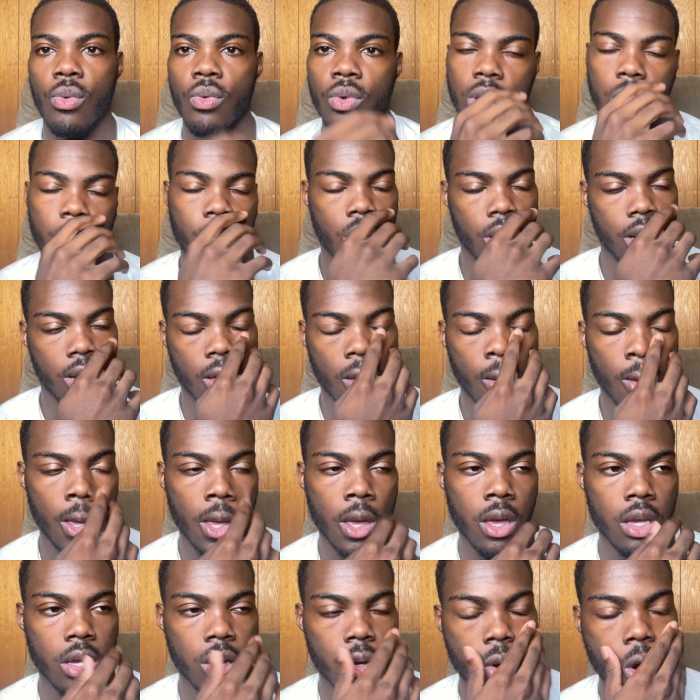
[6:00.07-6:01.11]
really want
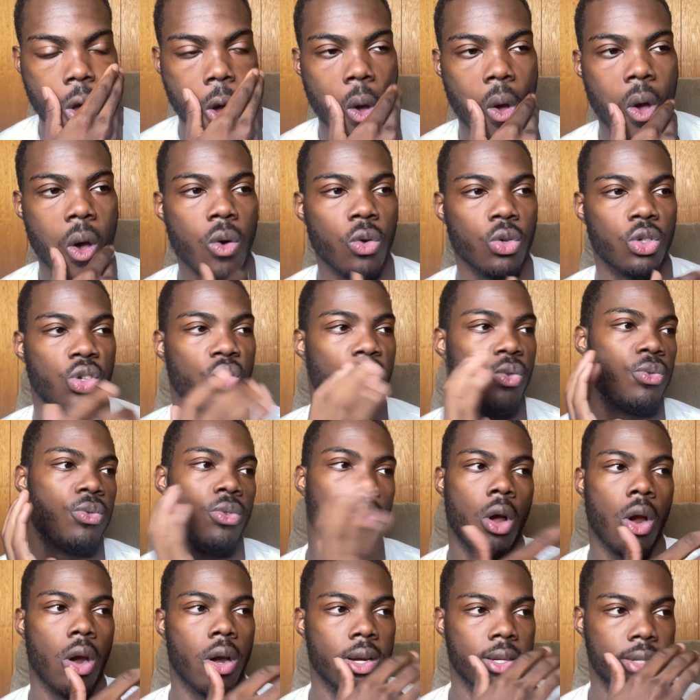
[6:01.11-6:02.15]
to, you know, go too
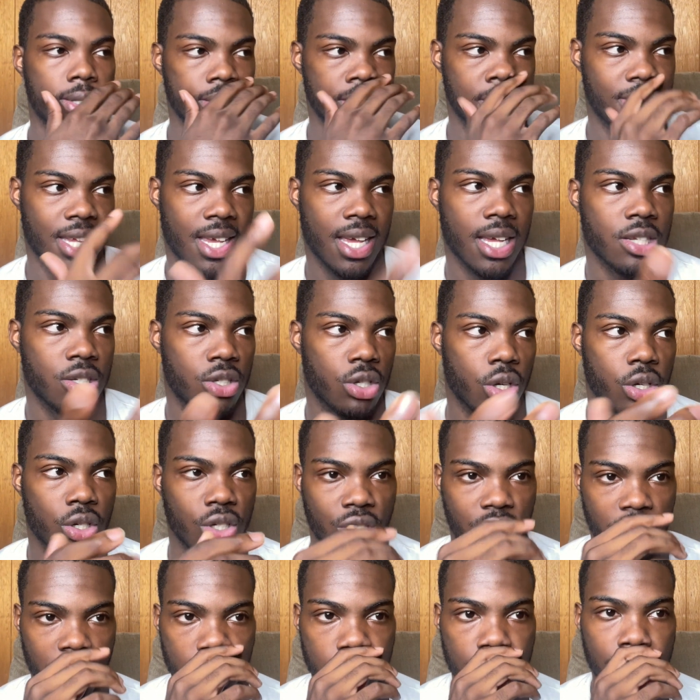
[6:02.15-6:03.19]
far into saying certain
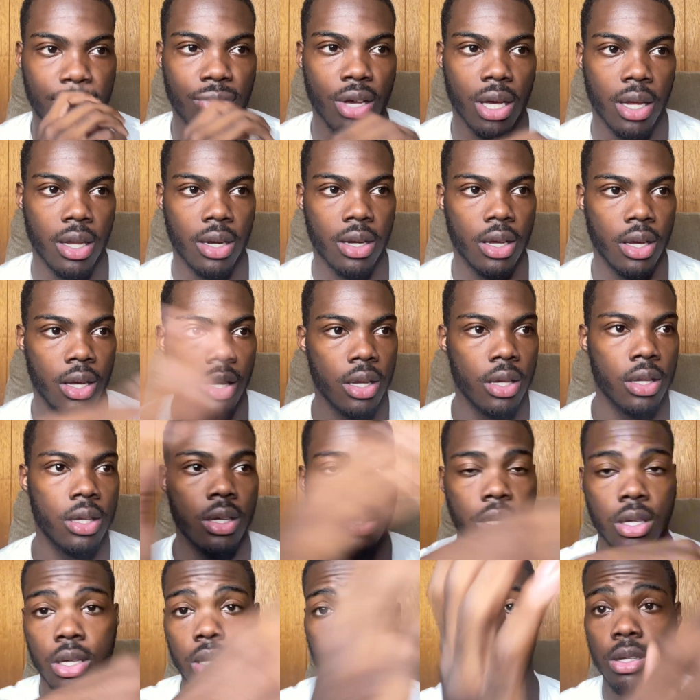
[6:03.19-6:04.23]
shit, but
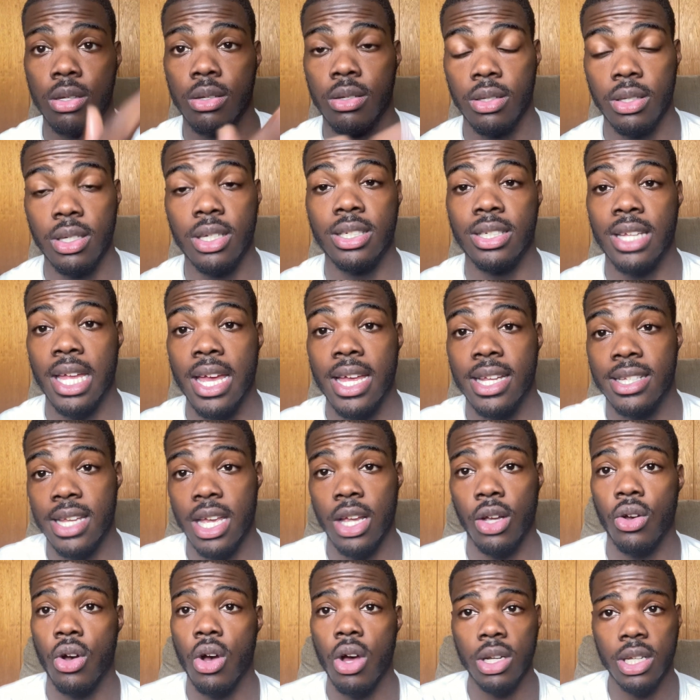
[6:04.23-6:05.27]
because they'll
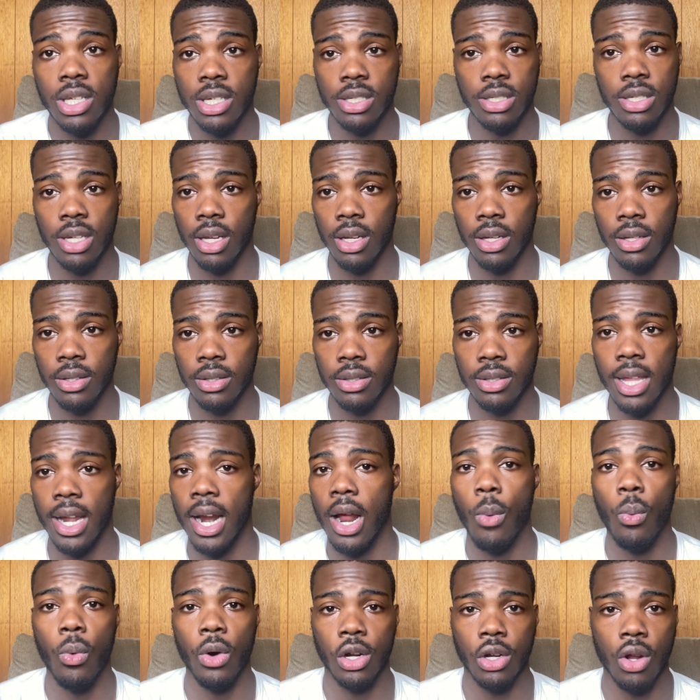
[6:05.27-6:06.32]
take all this shit that
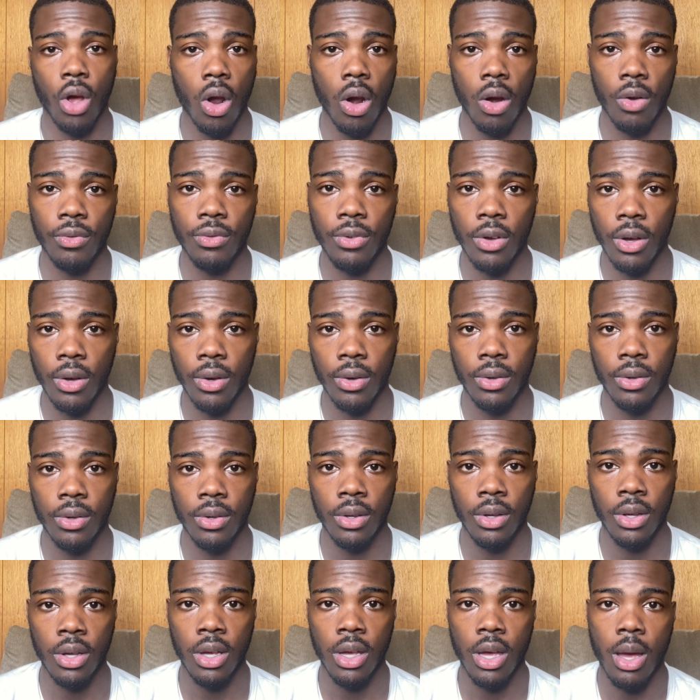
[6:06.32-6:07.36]
I worked hard for.
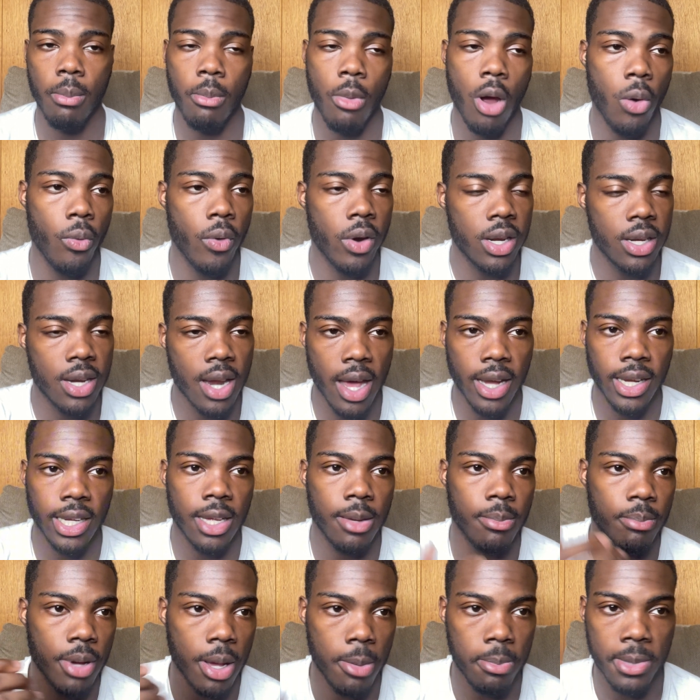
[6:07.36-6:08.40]
I'm already not
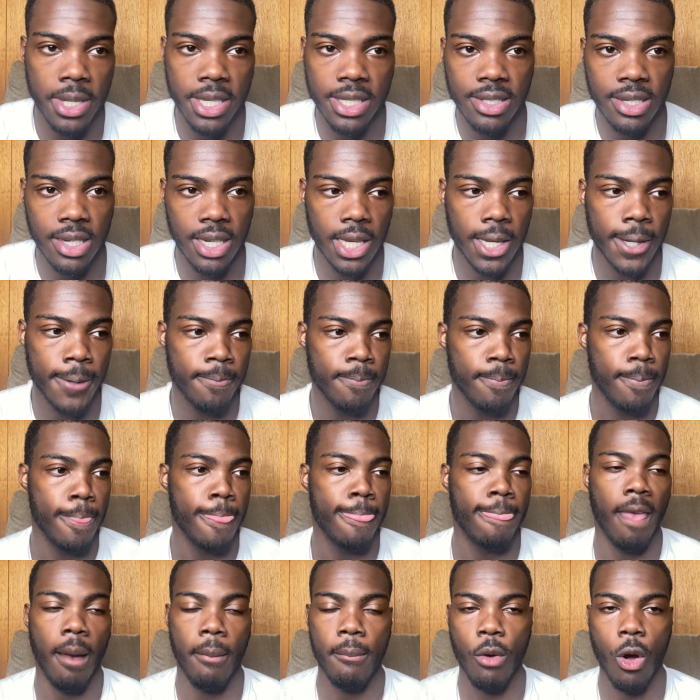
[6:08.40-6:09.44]
getting publicity.
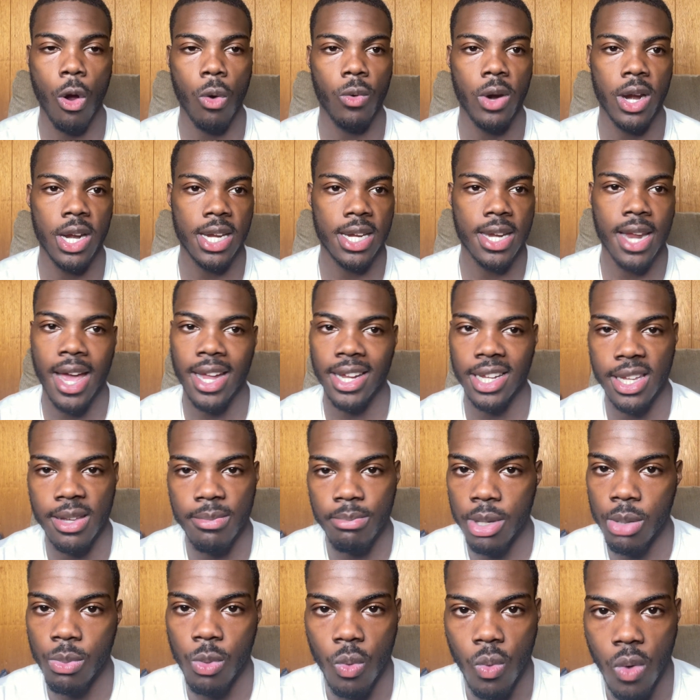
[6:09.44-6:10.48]
I'm already not getting
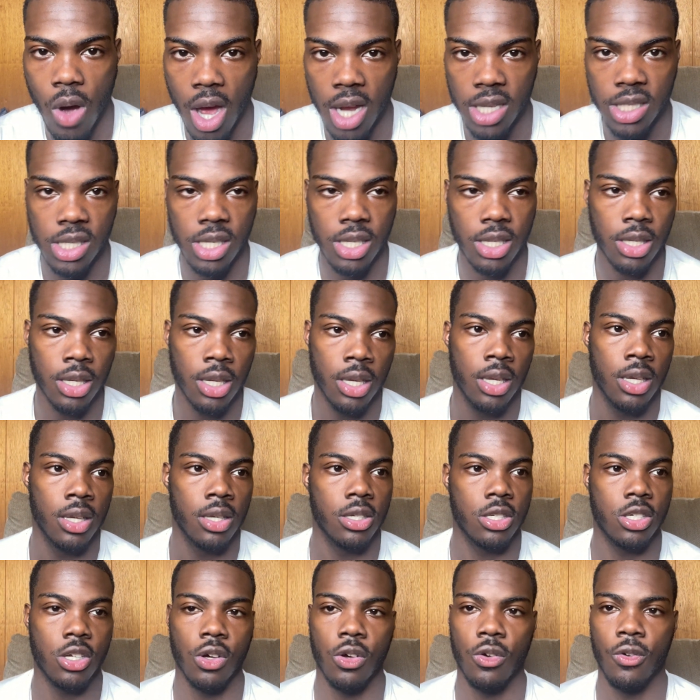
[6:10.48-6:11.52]
people watching.
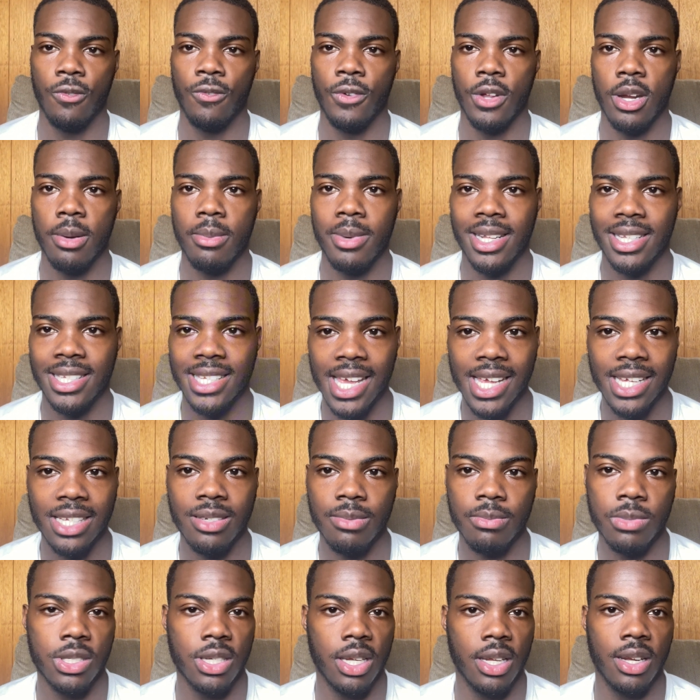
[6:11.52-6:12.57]
So for them to take
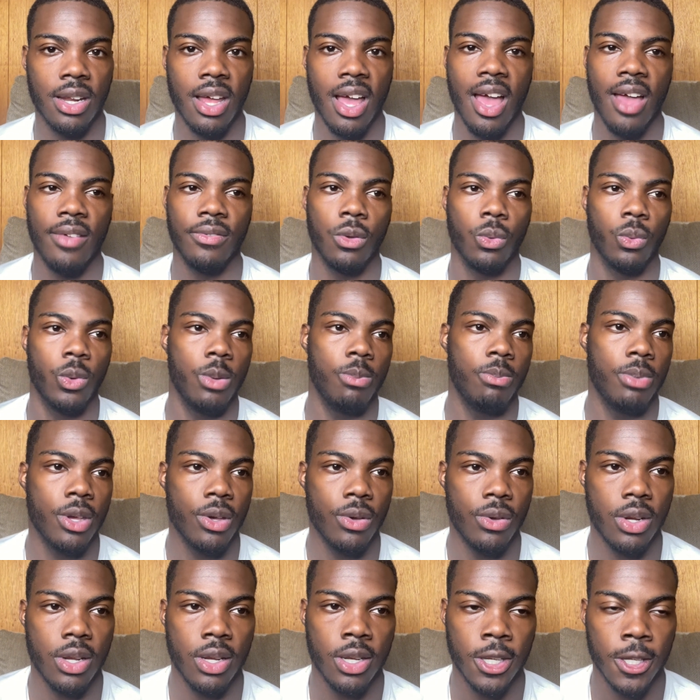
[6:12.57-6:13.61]
some shit and I have to
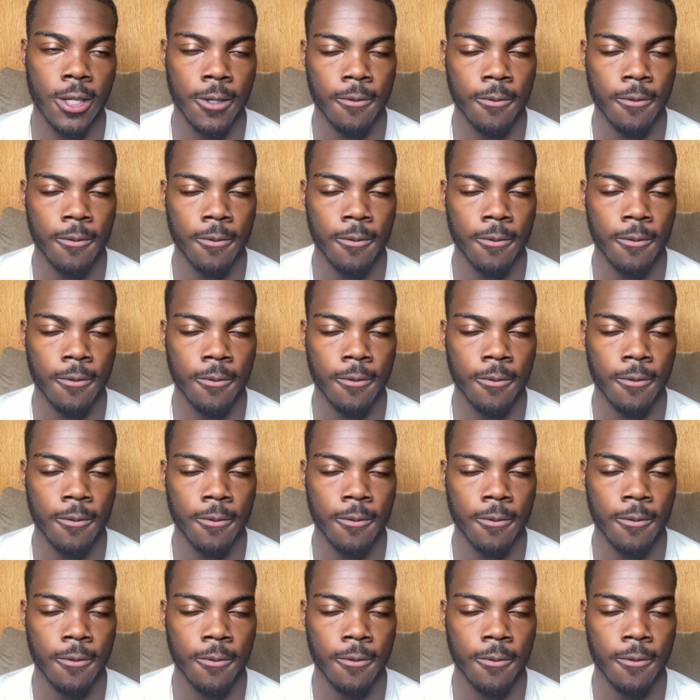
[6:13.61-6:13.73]
rebuild it,